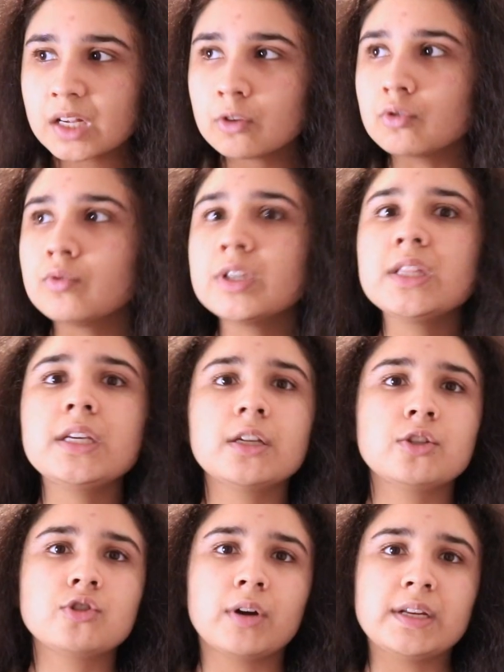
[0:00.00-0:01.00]
Really
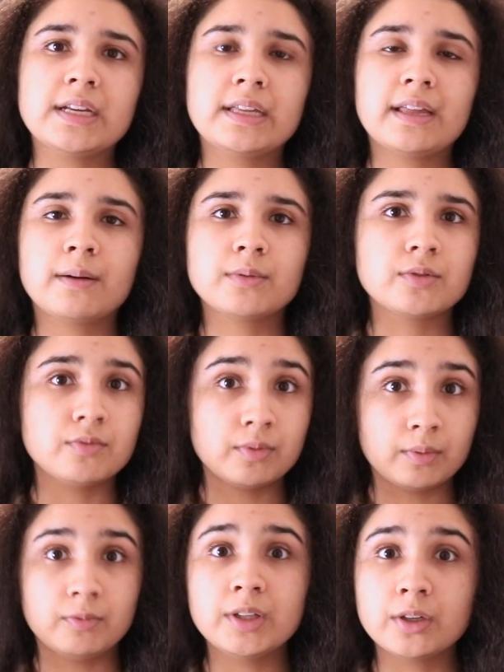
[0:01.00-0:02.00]
enjoyed it. That was
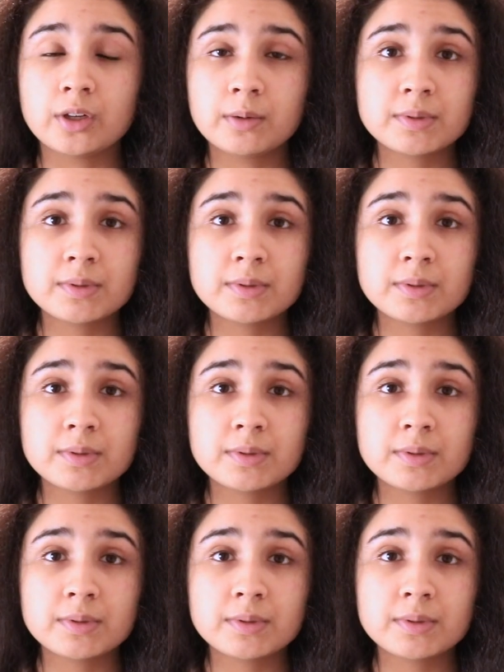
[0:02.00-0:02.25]
really good.